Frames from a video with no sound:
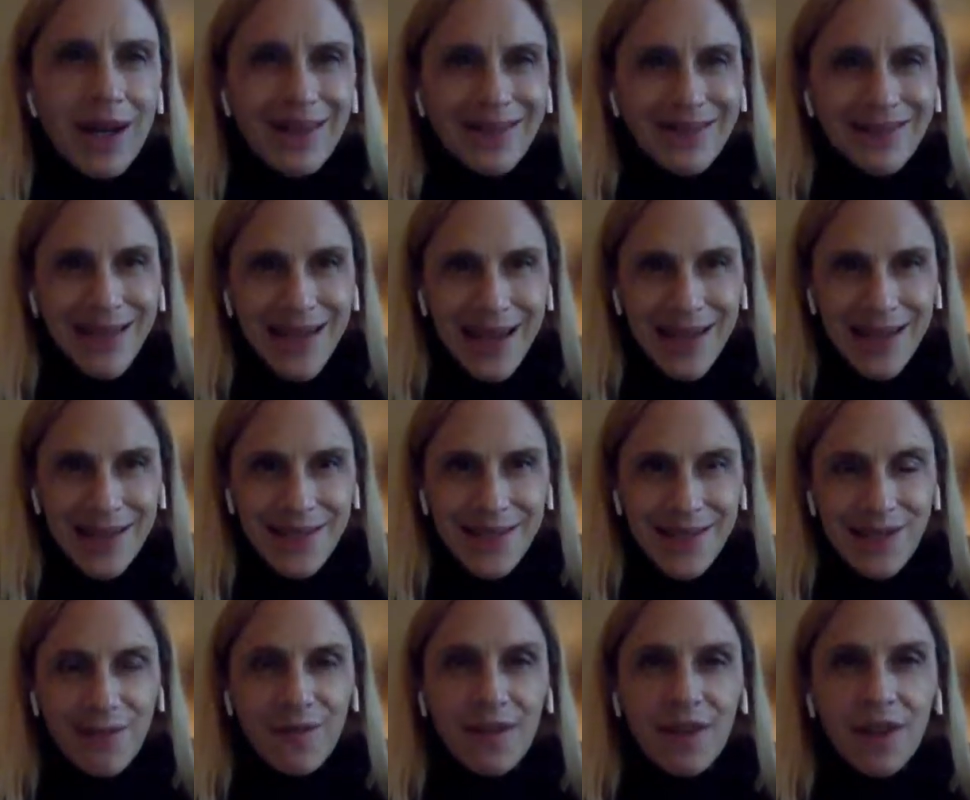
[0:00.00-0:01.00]
a
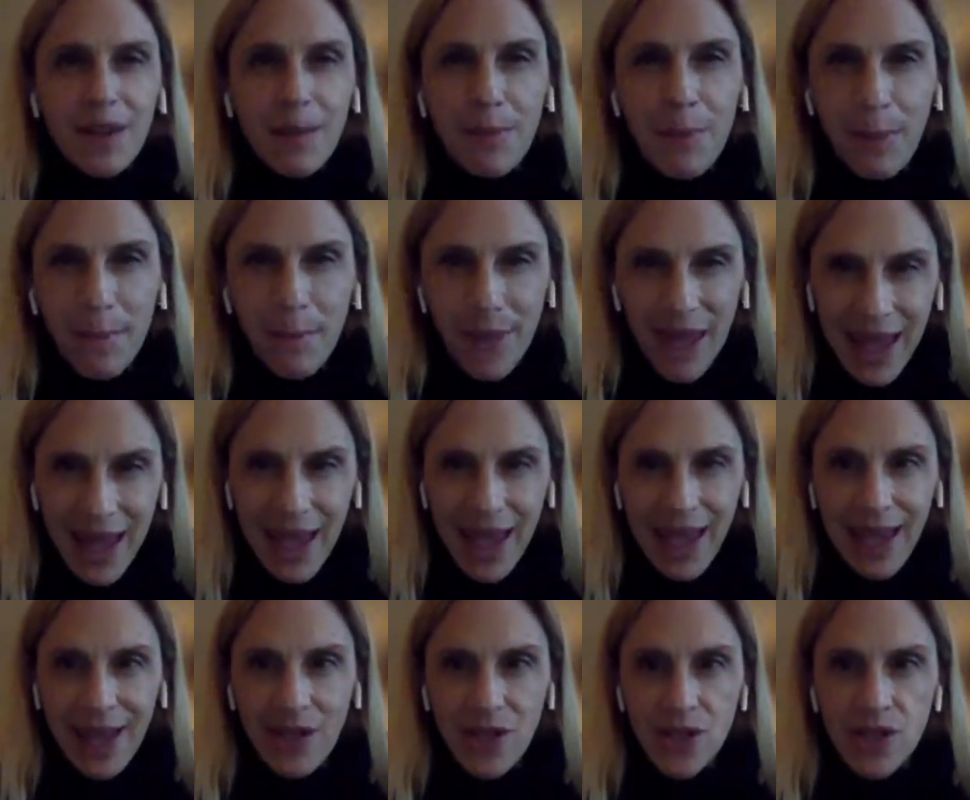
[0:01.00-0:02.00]
list to fill up a
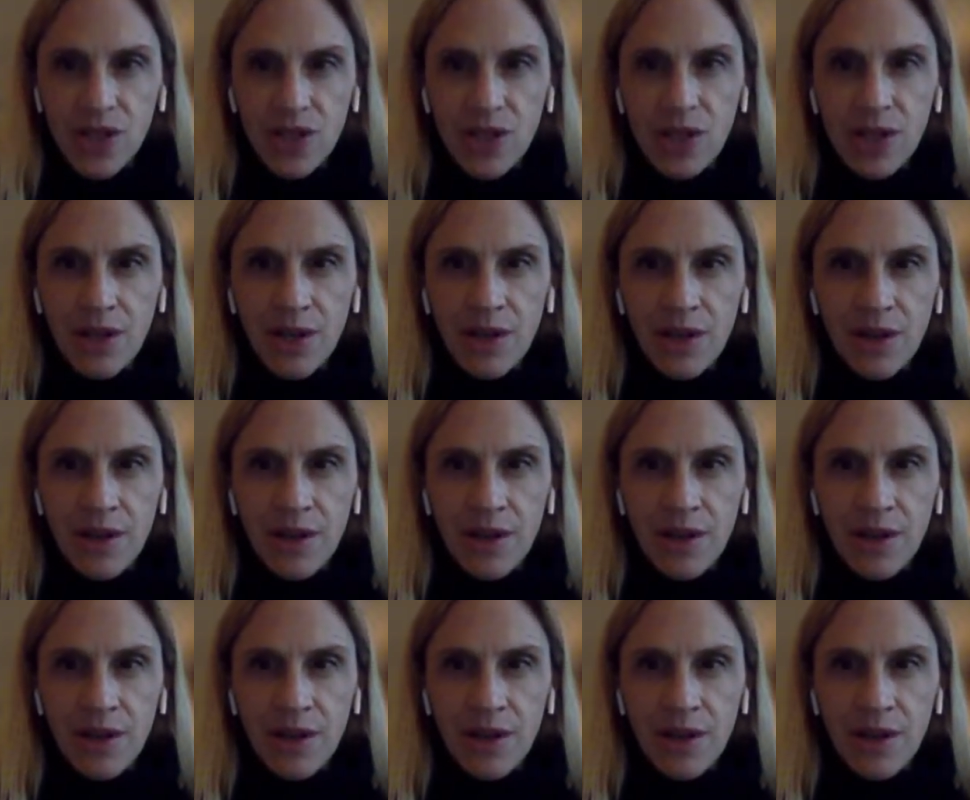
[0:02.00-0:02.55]
page,